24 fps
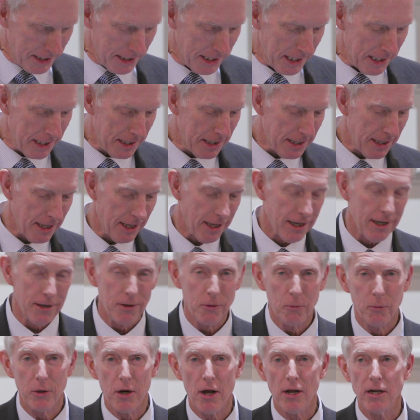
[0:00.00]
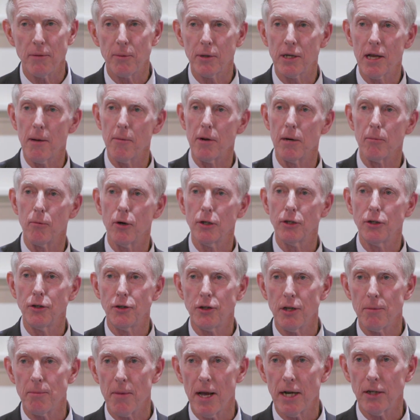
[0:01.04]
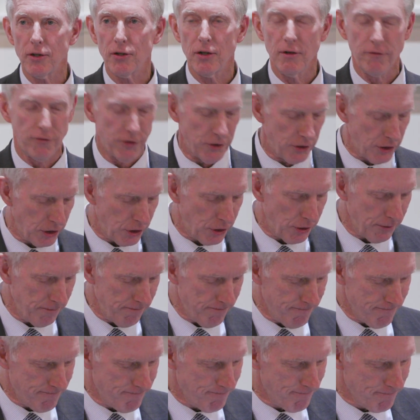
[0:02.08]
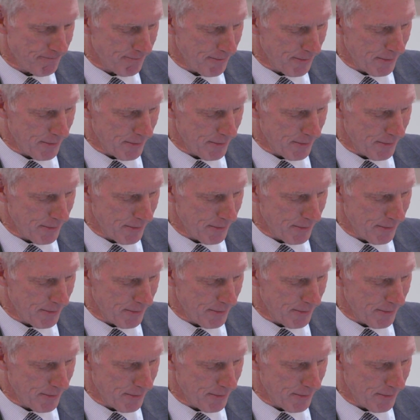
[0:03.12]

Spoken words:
And went on to become an emergency medicine physician.